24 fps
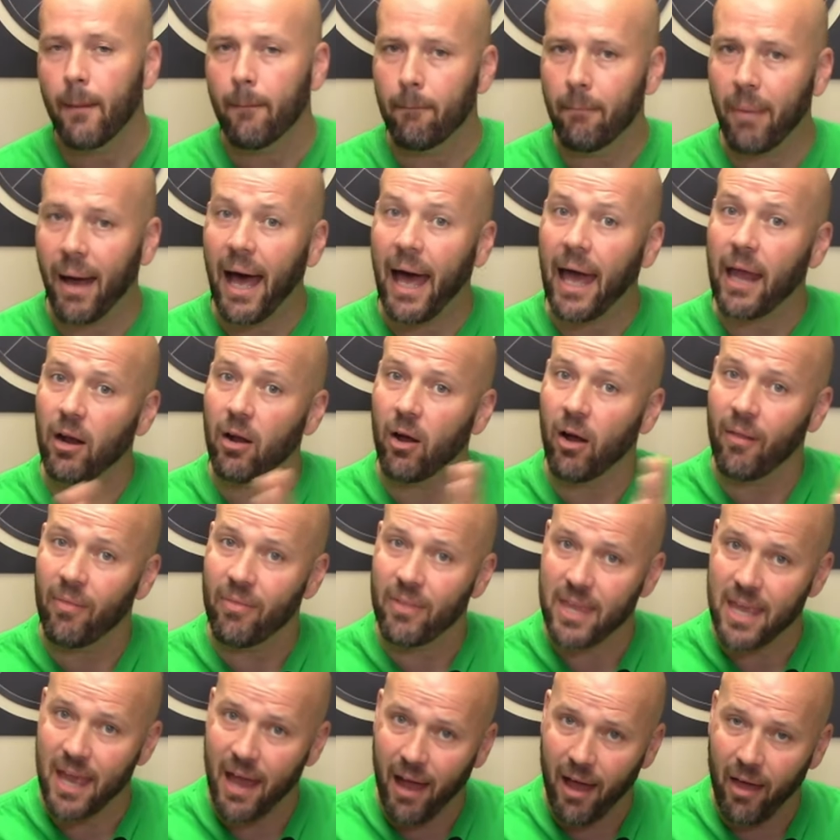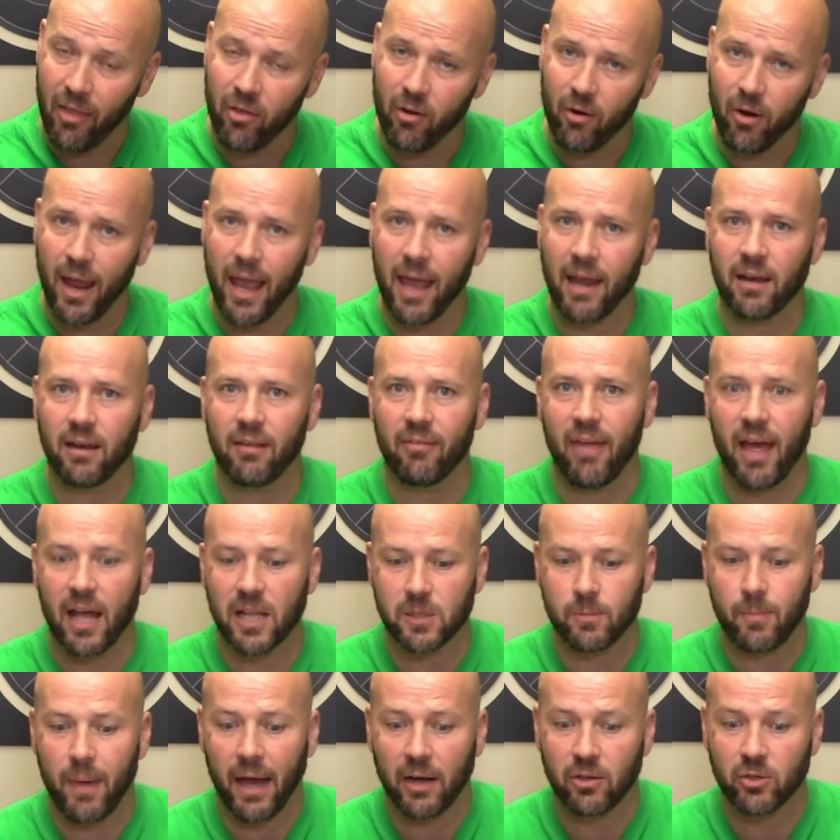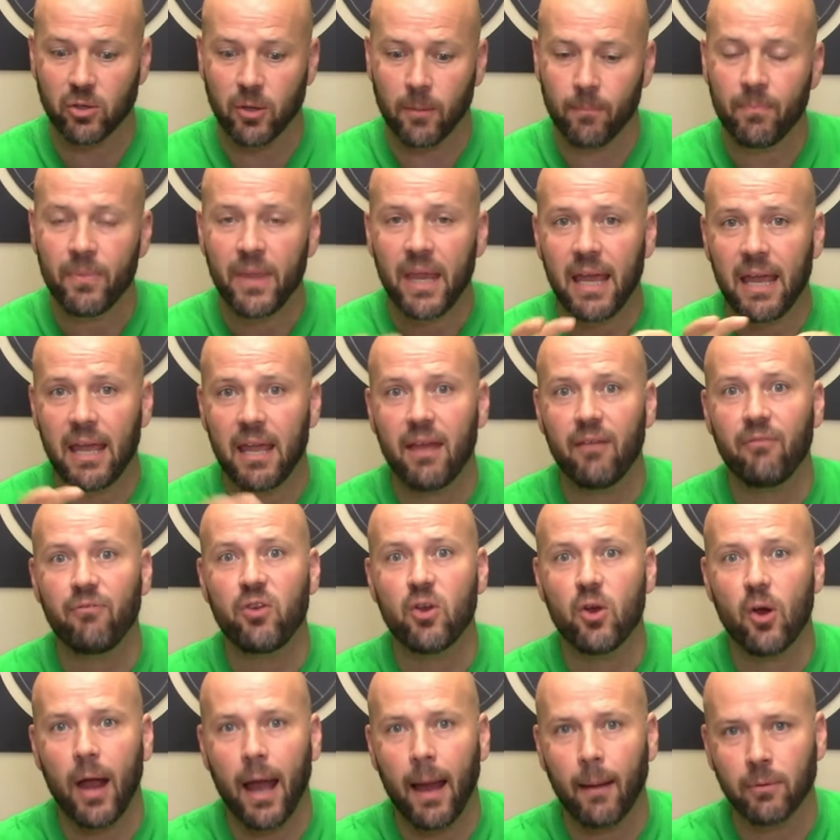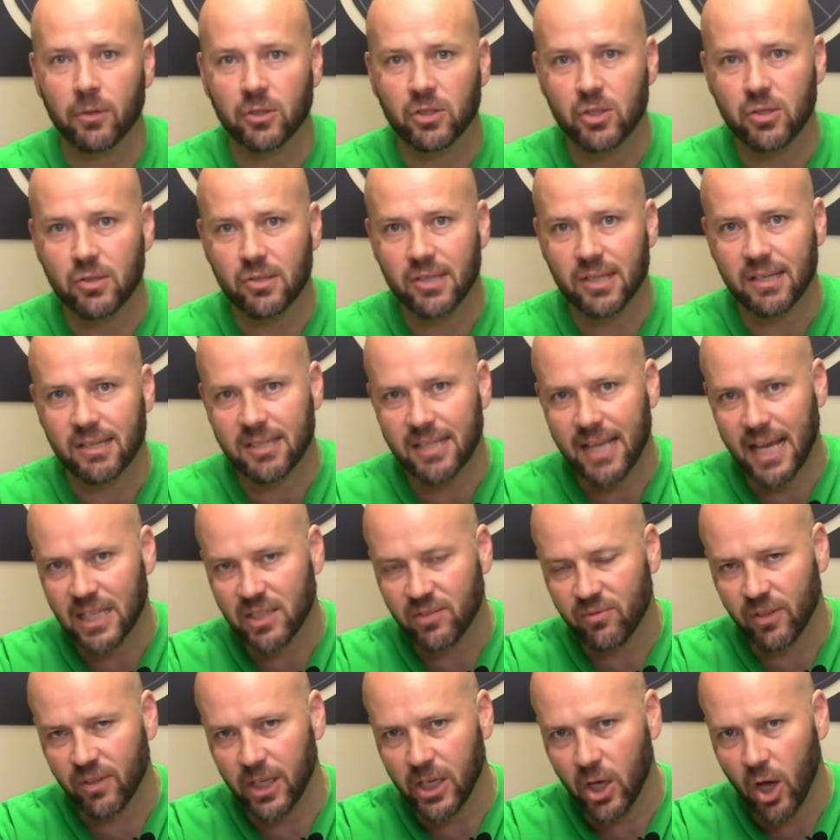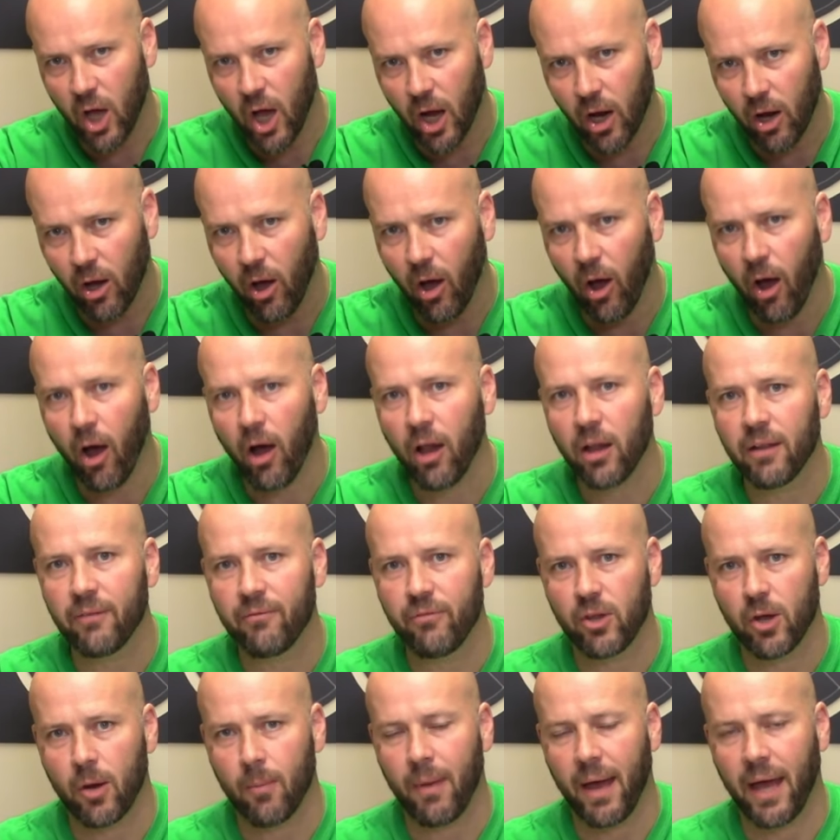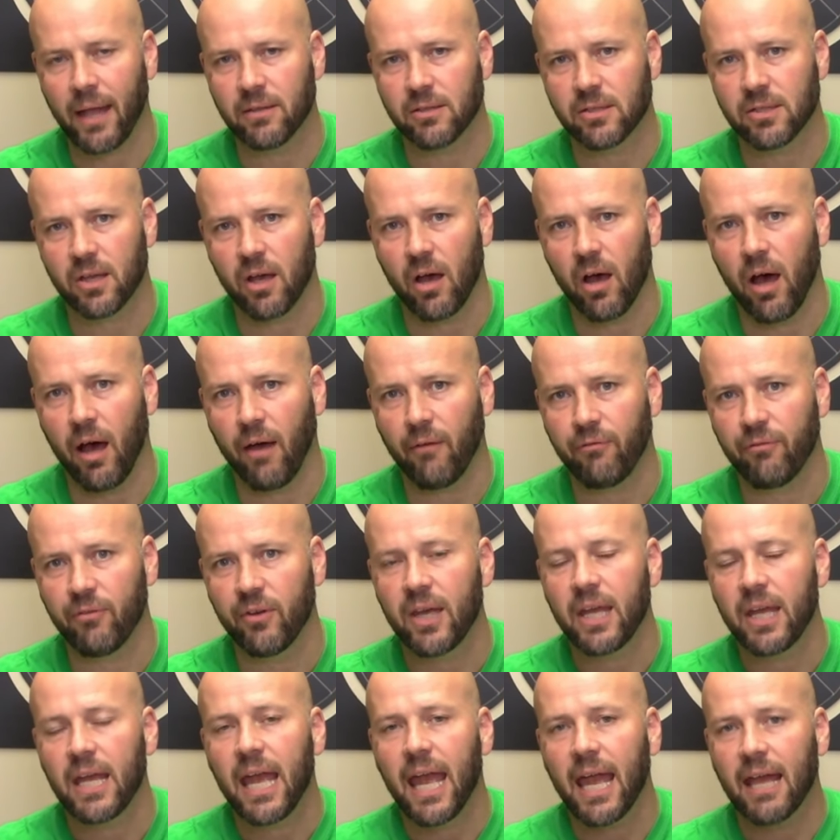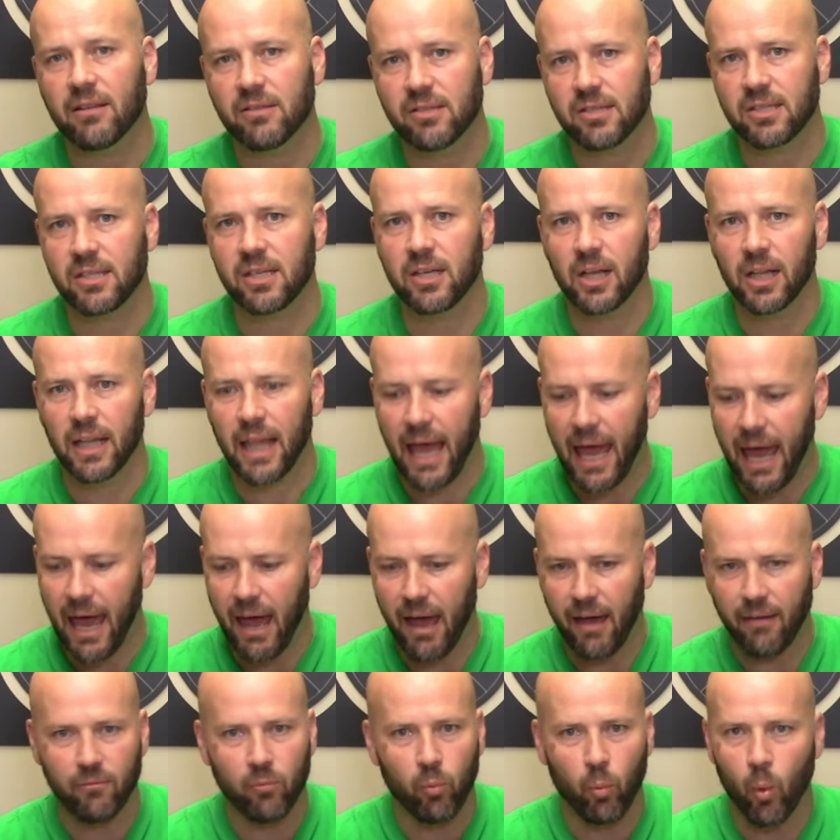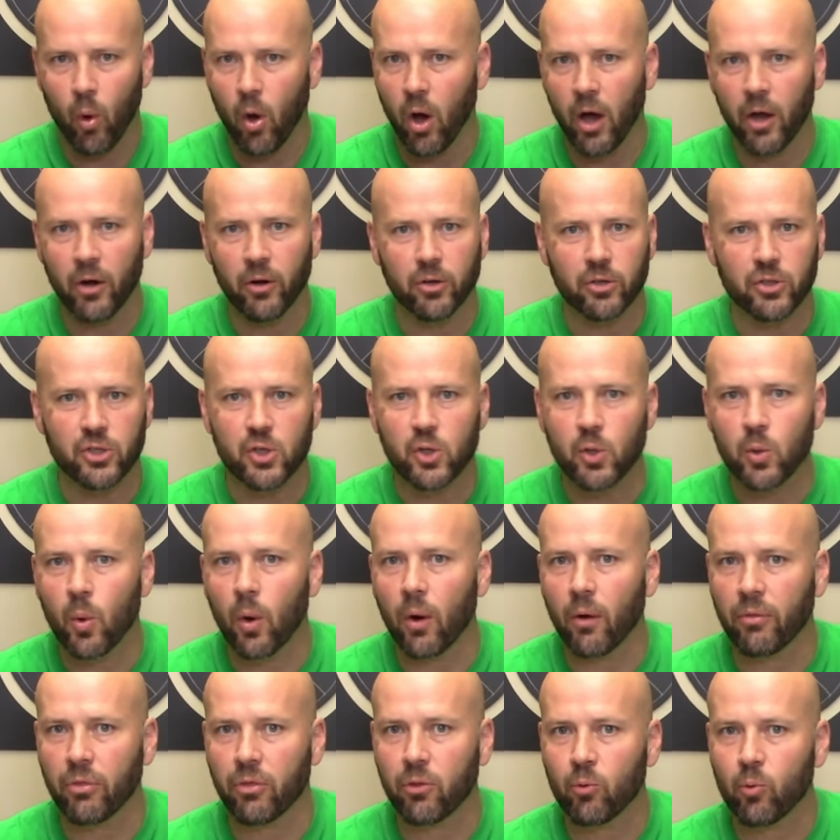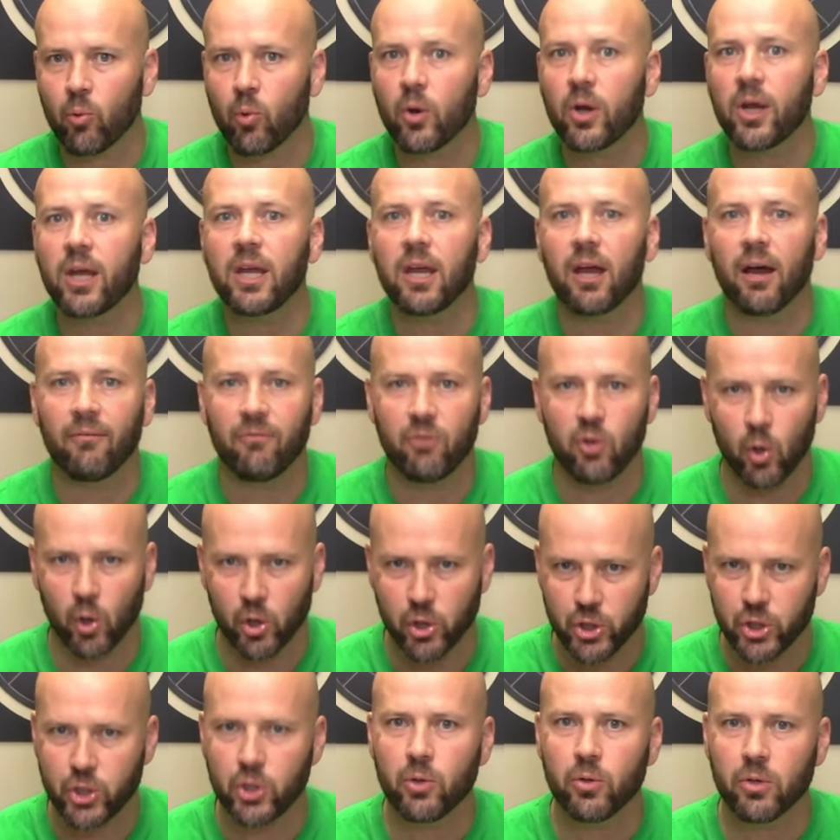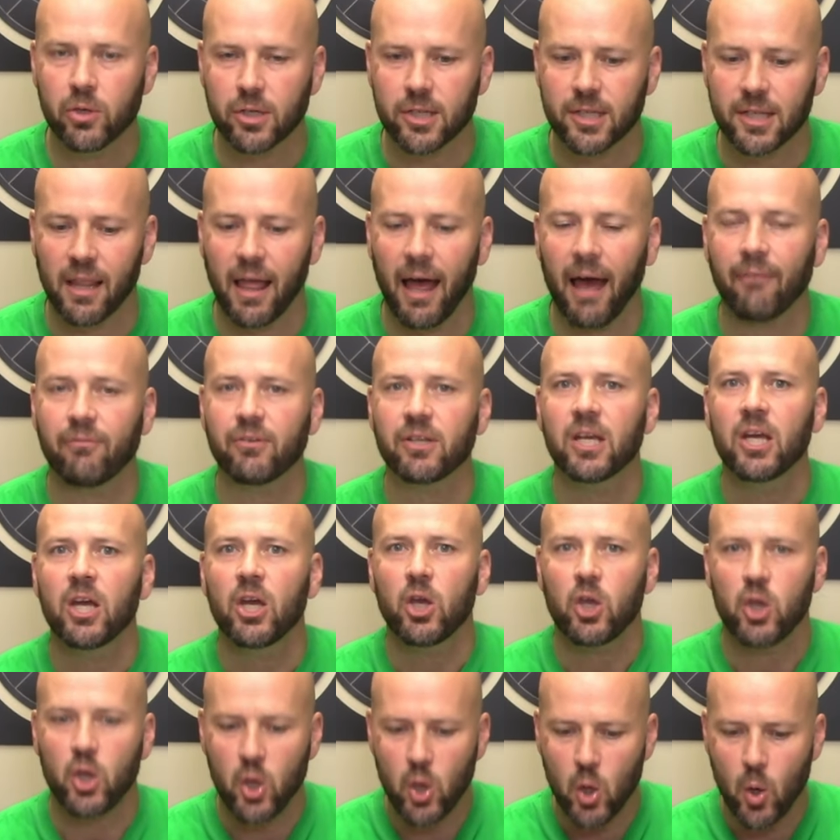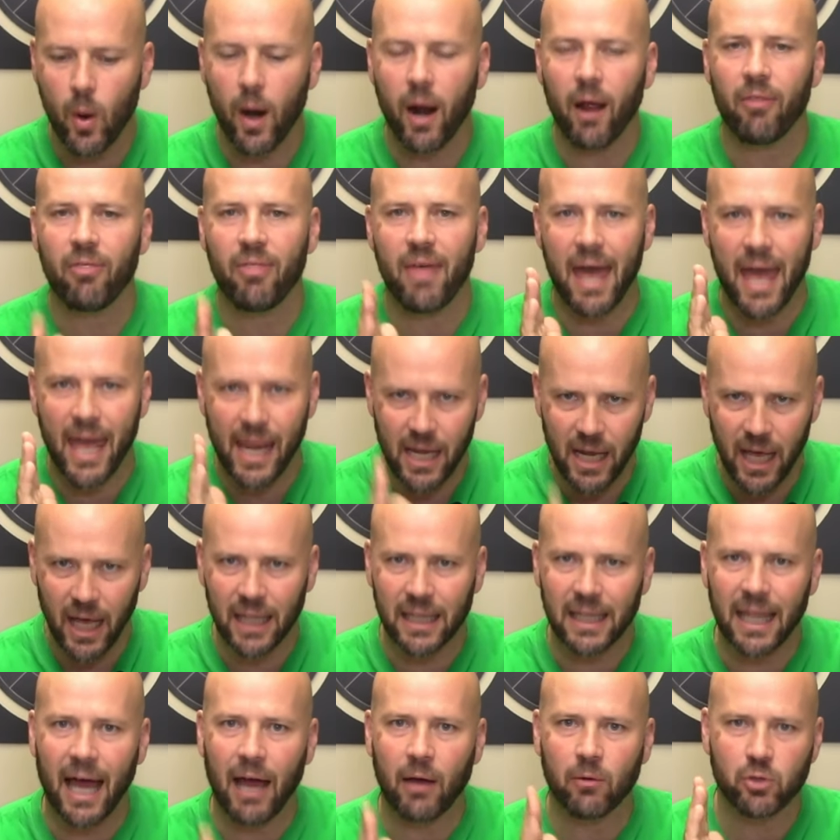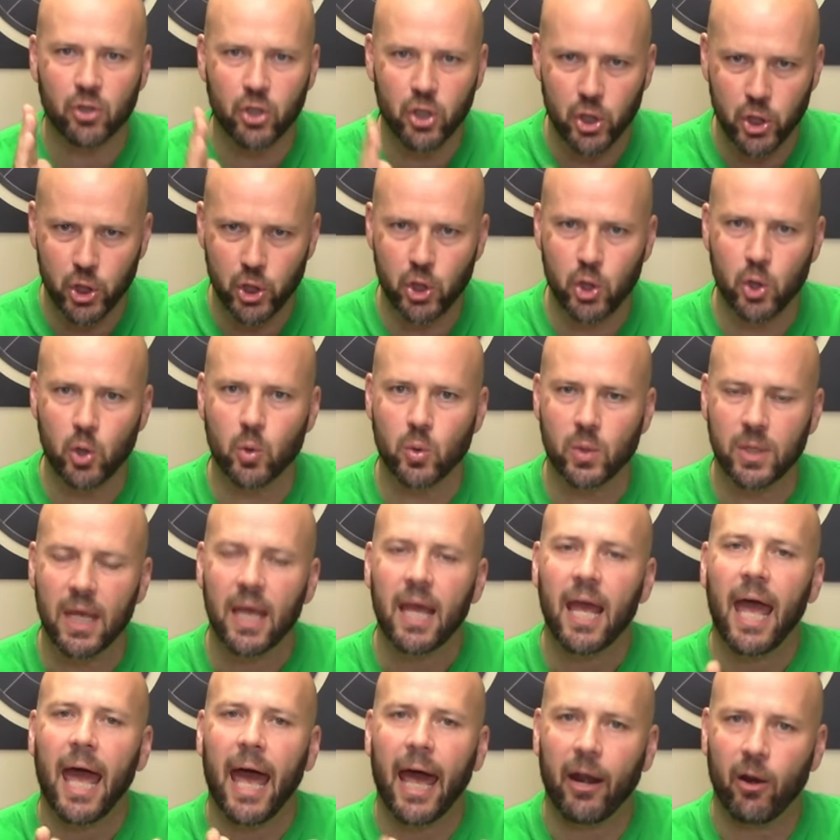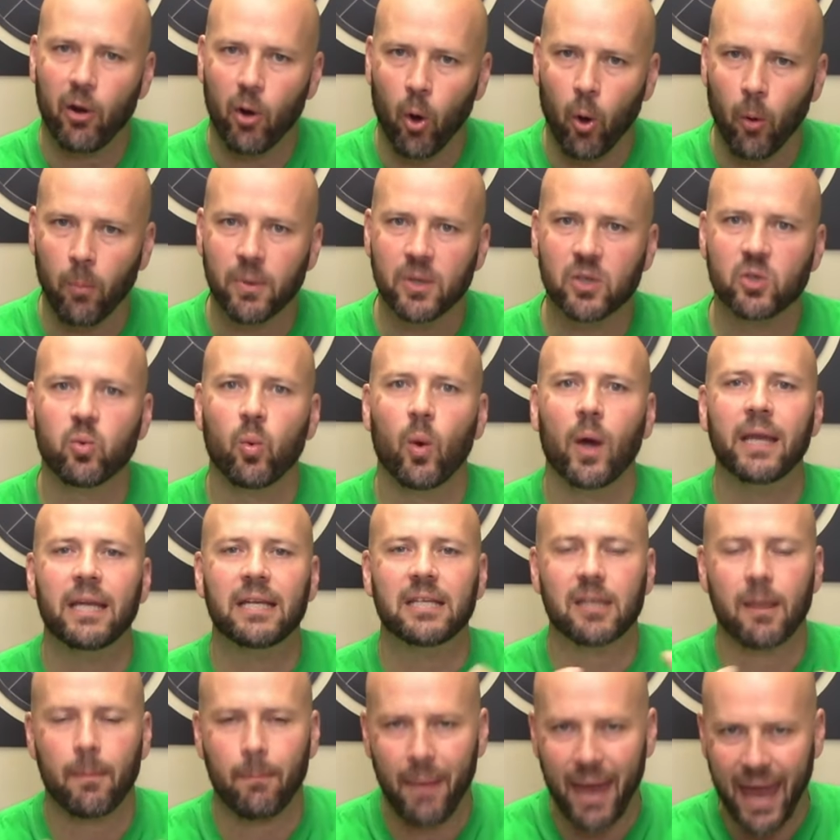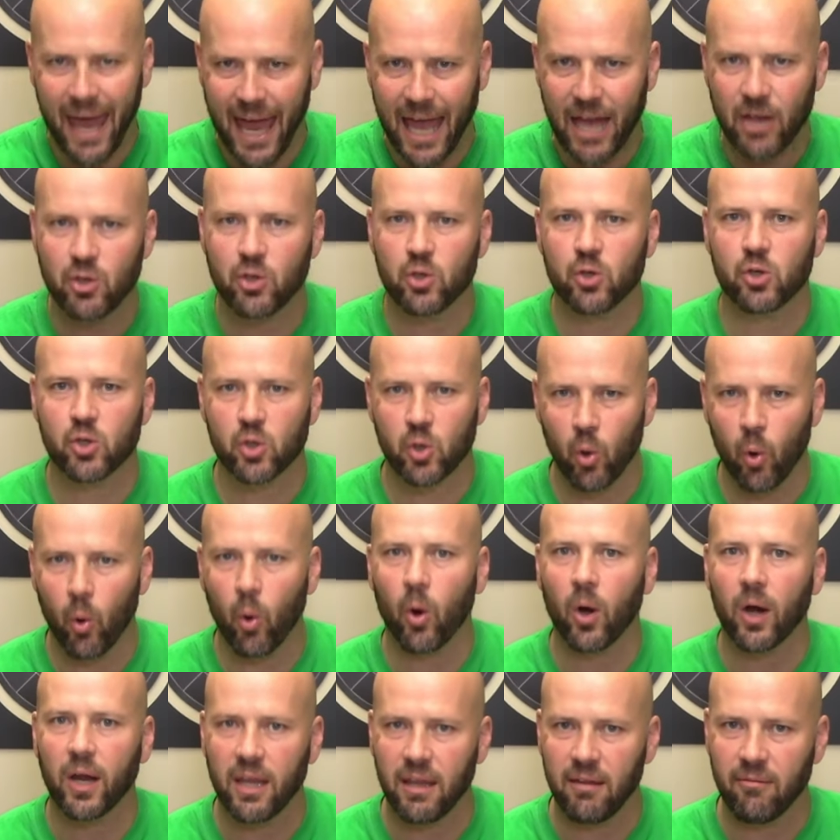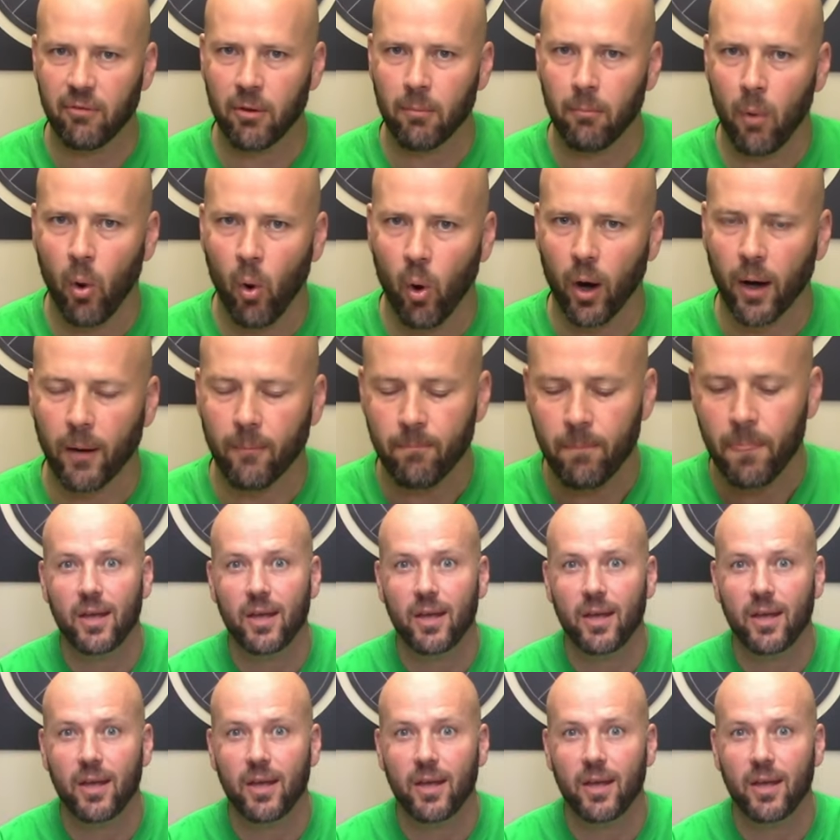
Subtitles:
But on the other end of that spectrum, if you're able to successfully knock all of their buttons off and still have 1 or 2 or 3 of your shooters left, you are then allowed to shoot at an open 20 to pad your score even more.